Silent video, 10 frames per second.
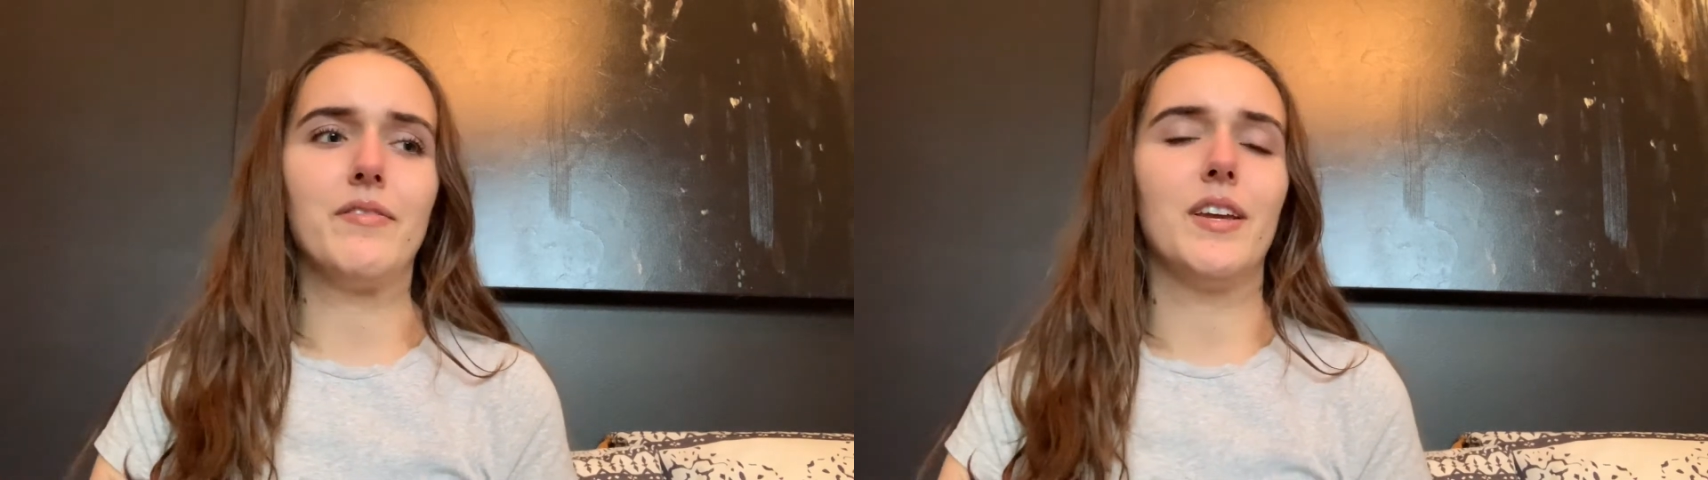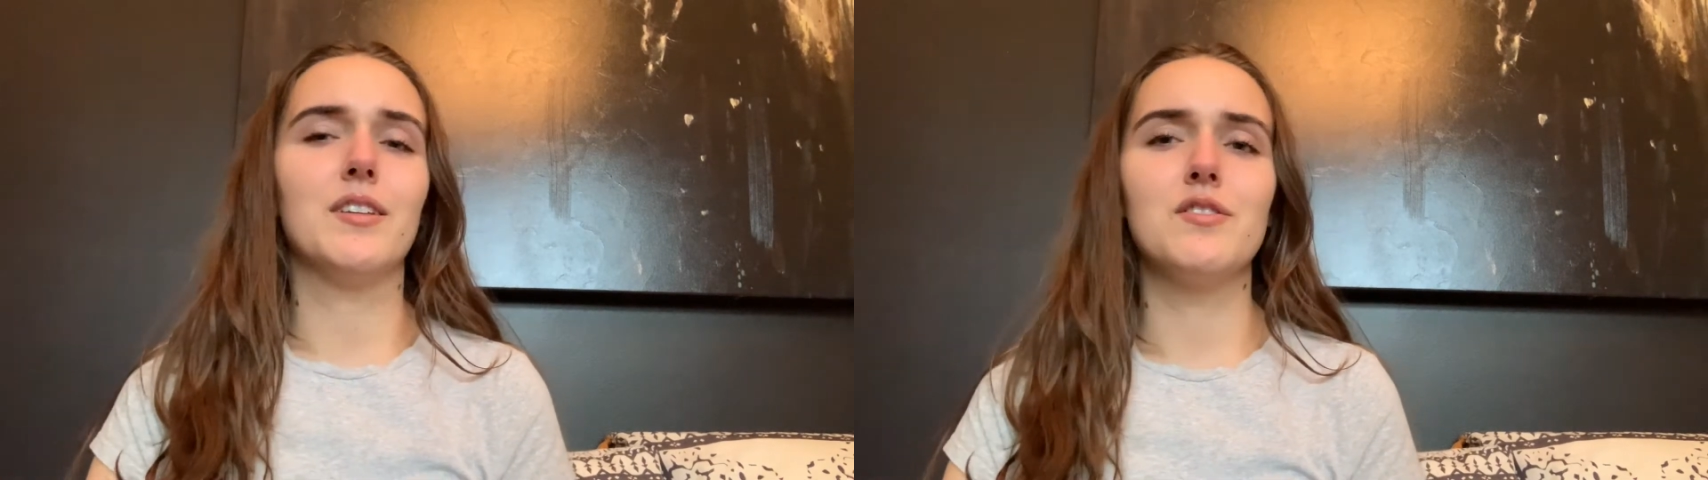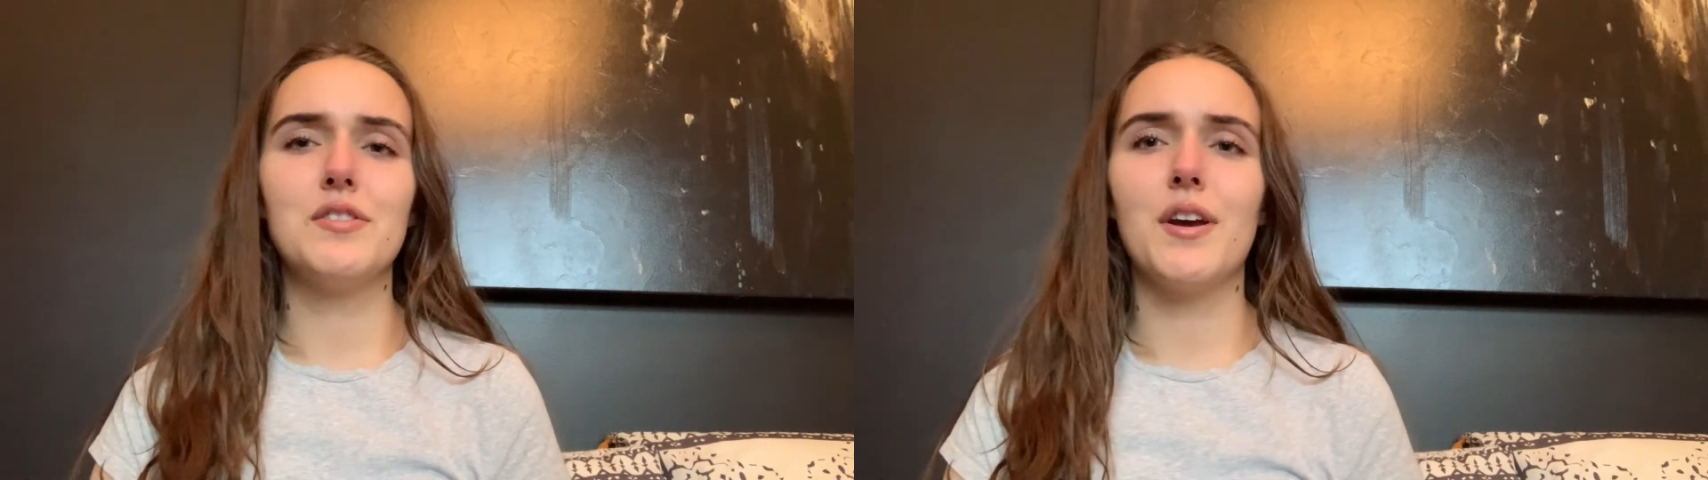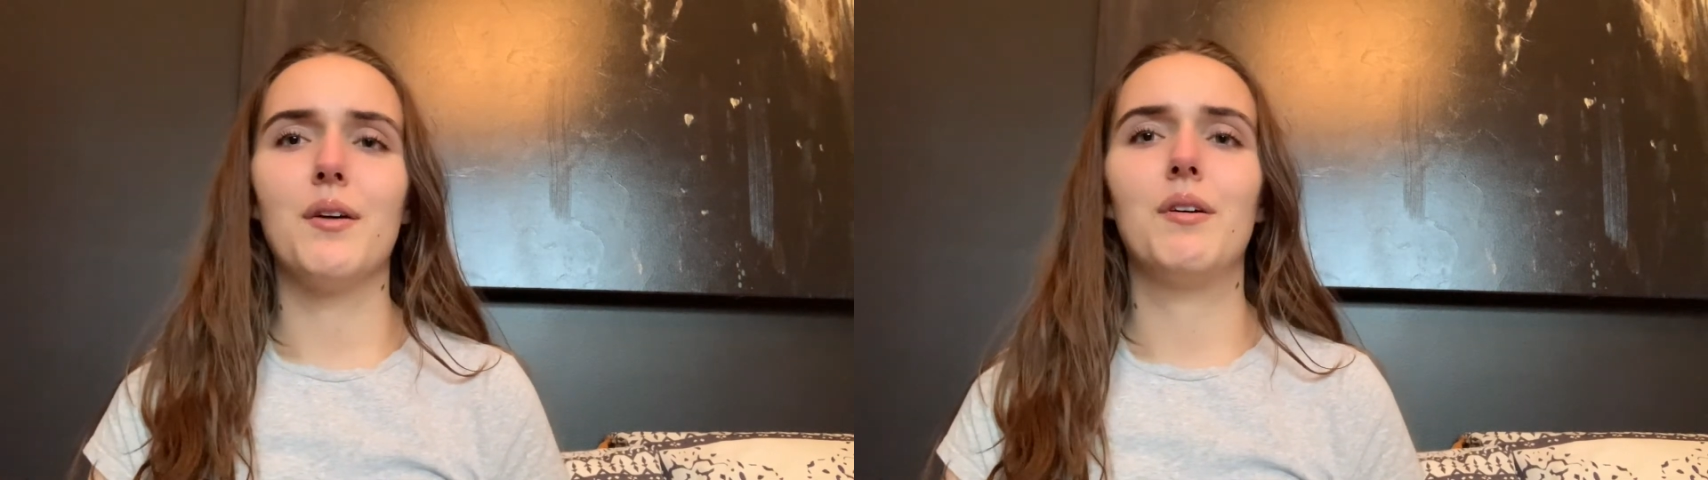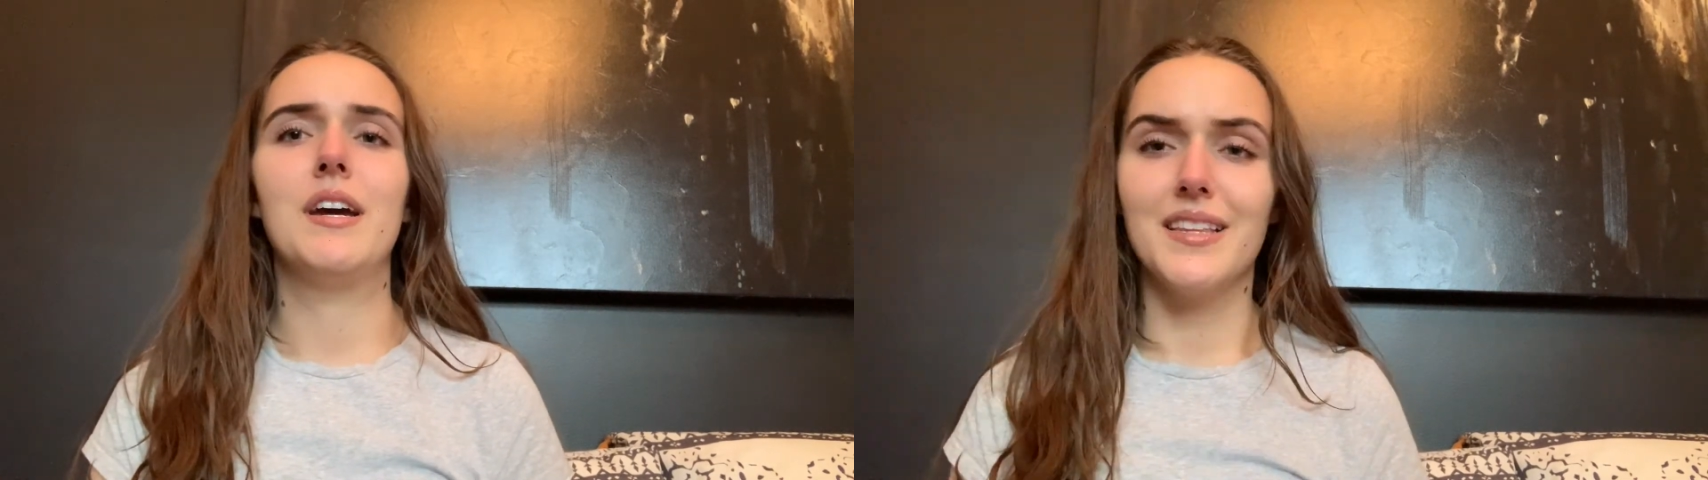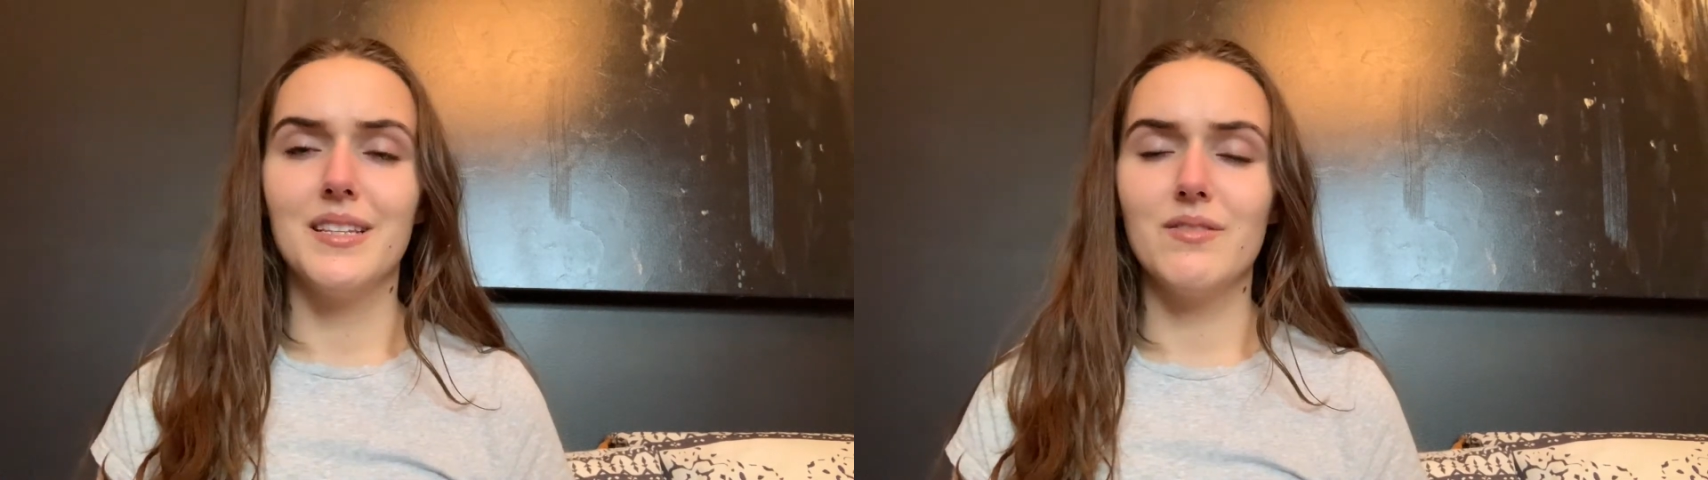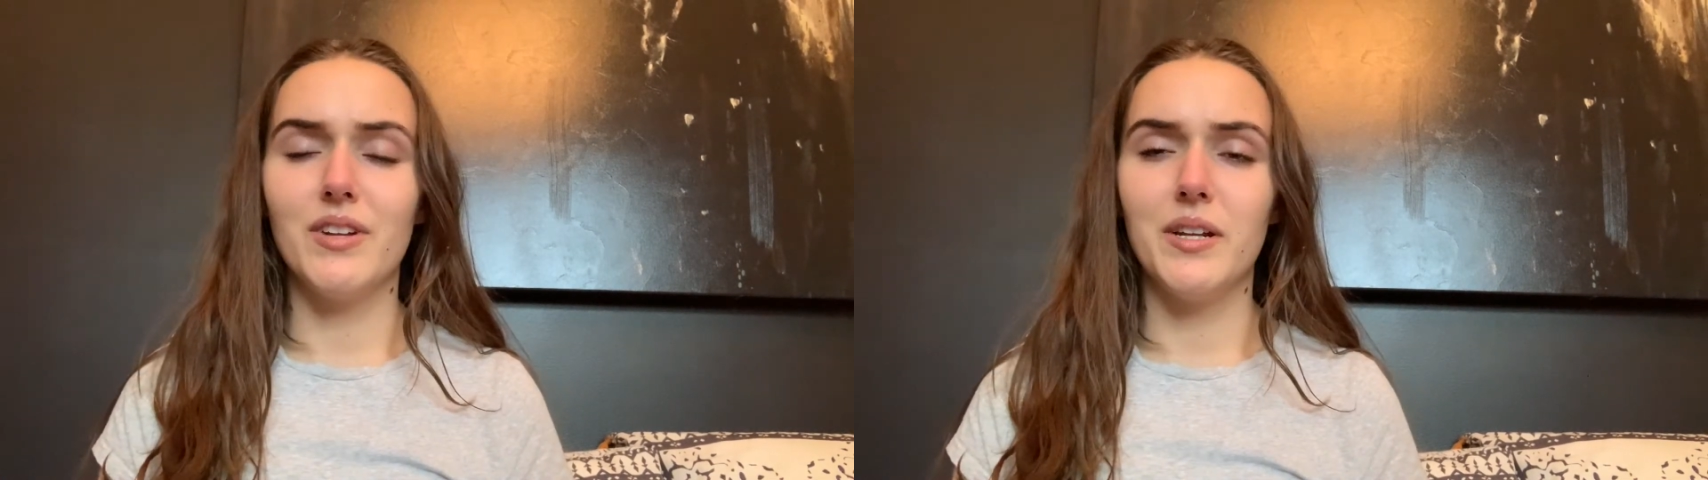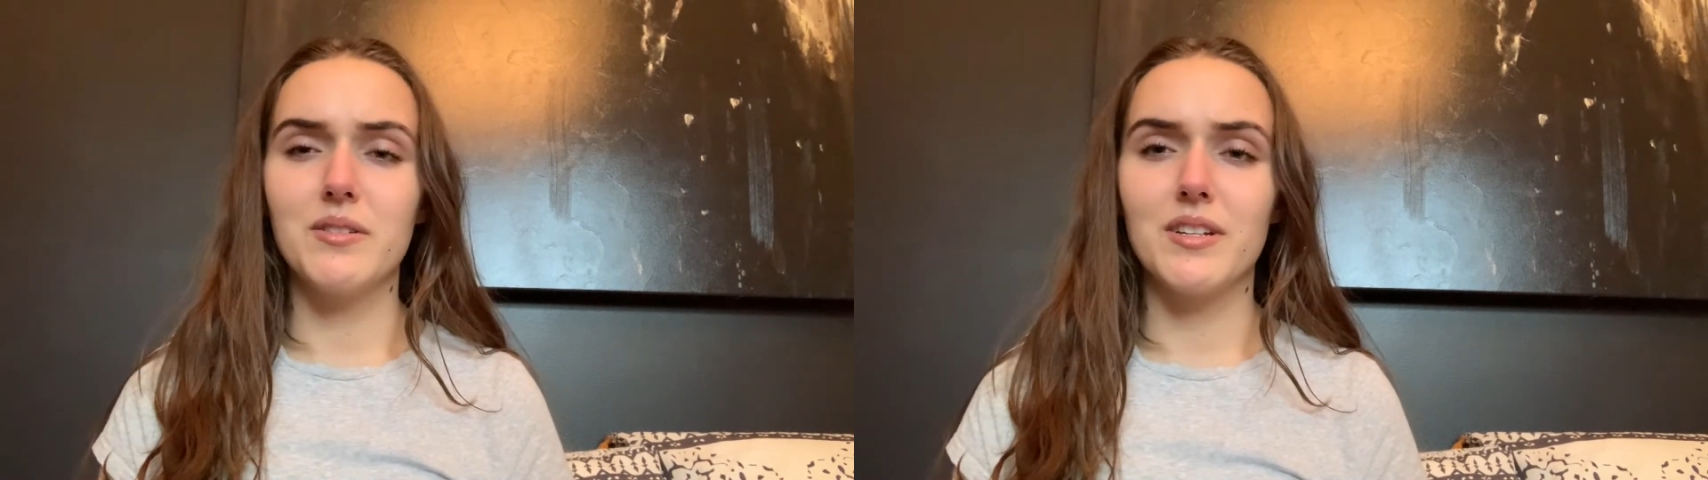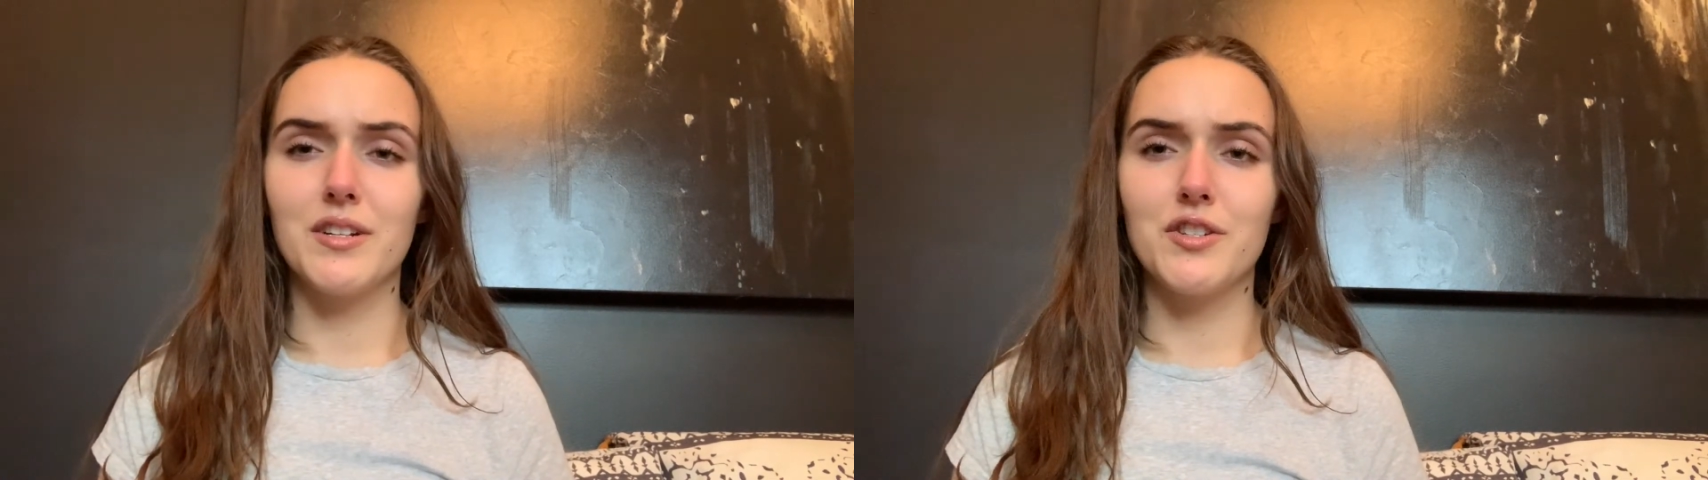And so this video is going to